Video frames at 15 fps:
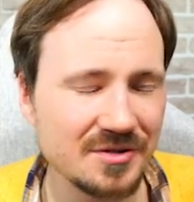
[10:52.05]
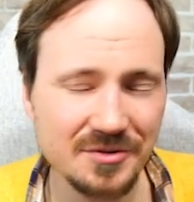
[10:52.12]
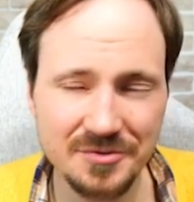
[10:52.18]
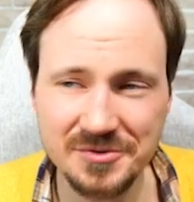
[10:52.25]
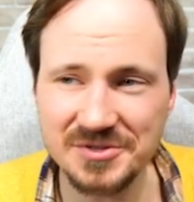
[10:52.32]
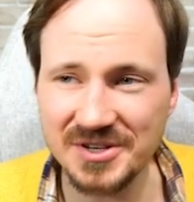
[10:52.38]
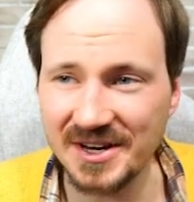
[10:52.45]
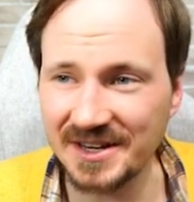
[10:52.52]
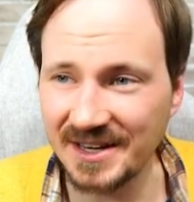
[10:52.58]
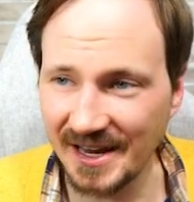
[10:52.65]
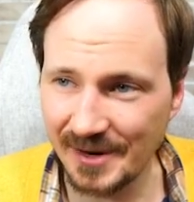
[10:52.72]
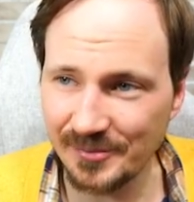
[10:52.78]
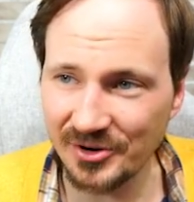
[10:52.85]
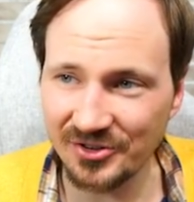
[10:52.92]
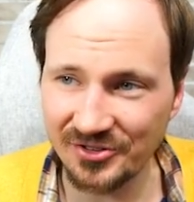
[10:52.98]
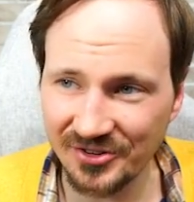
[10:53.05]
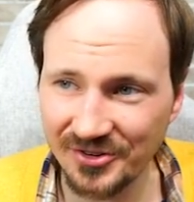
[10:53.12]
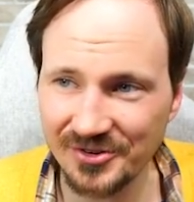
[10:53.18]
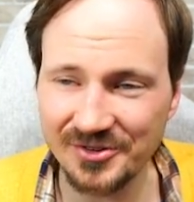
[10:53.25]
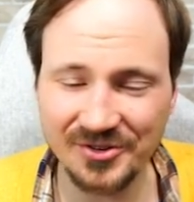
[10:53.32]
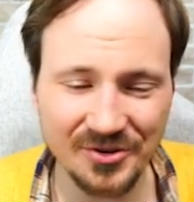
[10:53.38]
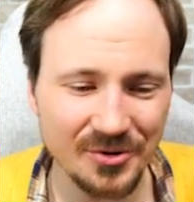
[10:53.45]
lose a game or
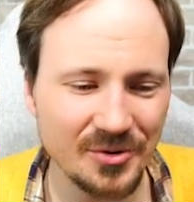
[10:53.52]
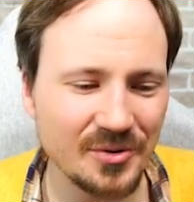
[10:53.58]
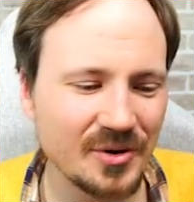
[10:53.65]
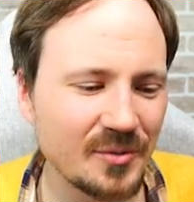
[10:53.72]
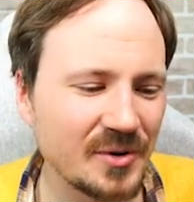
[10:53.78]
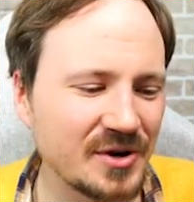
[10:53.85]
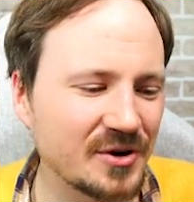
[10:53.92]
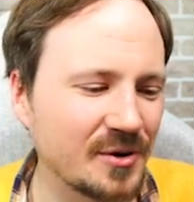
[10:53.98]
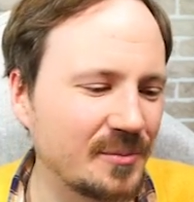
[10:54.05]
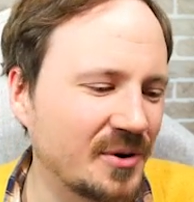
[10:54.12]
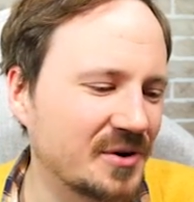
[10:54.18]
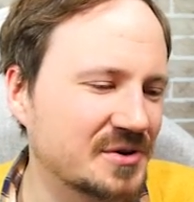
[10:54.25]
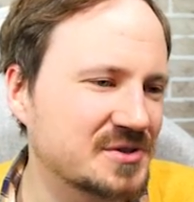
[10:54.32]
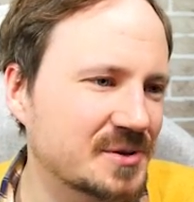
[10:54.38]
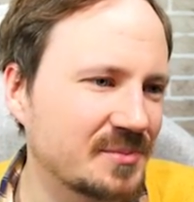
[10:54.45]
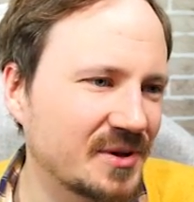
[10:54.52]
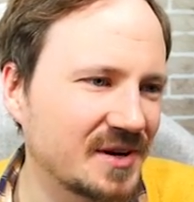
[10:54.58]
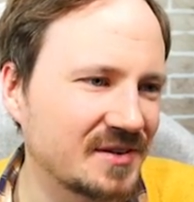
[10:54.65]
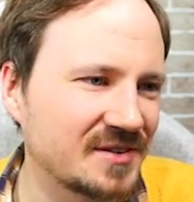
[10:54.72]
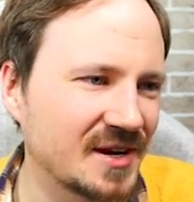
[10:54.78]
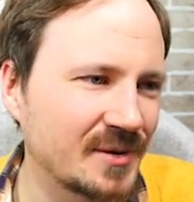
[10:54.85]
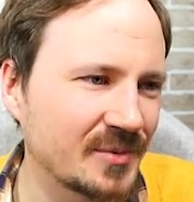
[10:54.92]
two to when your opponents are
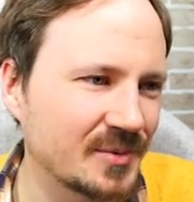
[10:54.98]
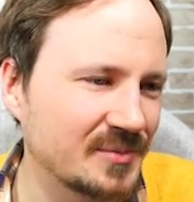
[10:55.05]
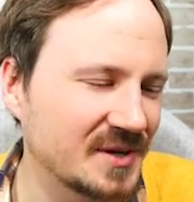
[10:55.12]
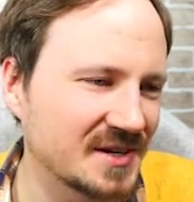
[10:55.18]
playing Tamer,